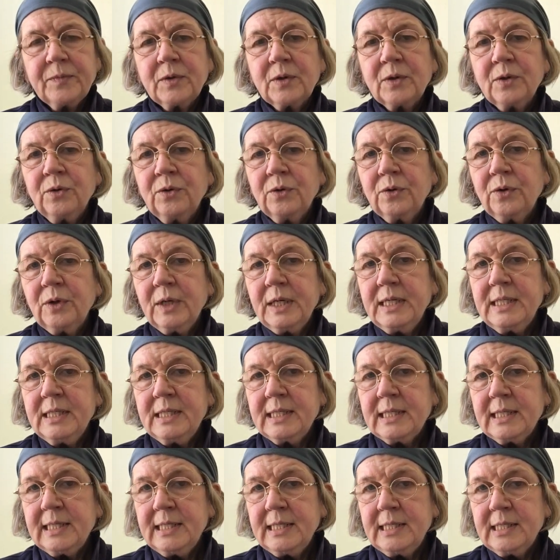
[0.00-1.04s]
Or
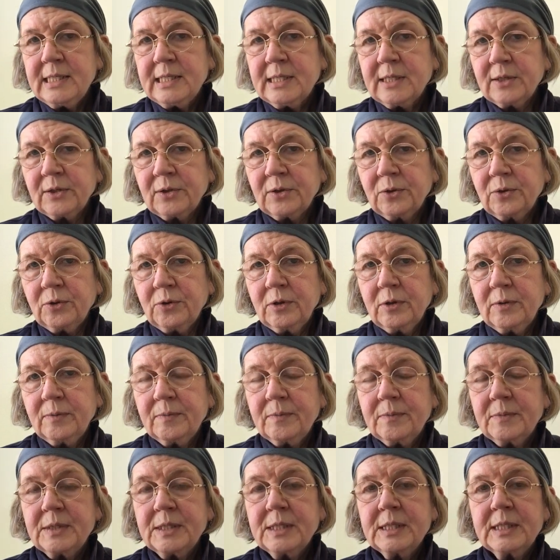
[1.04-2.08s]
is his soul
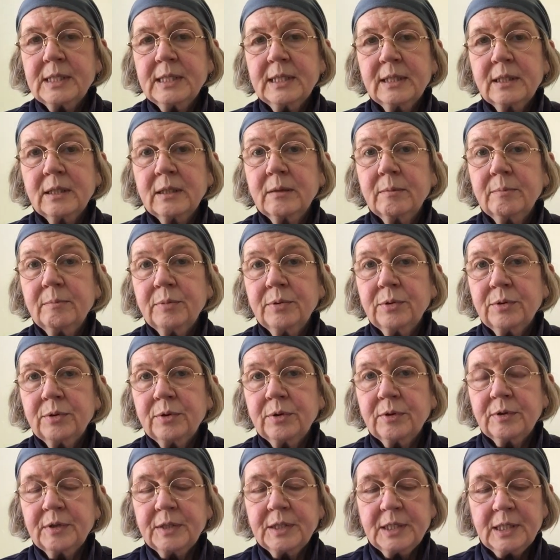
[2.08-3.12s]
still
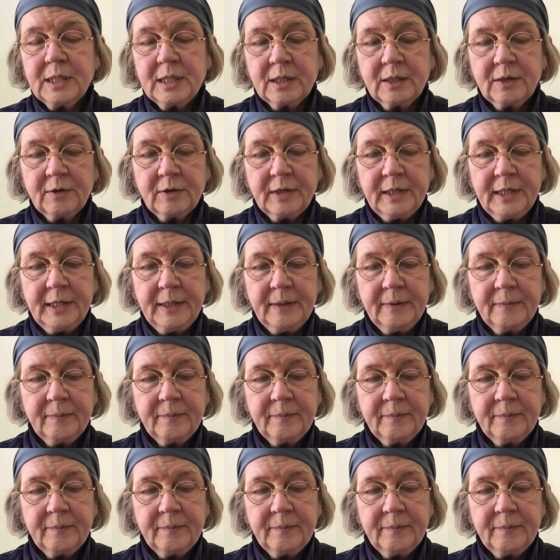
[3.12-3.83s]
poor and hungry?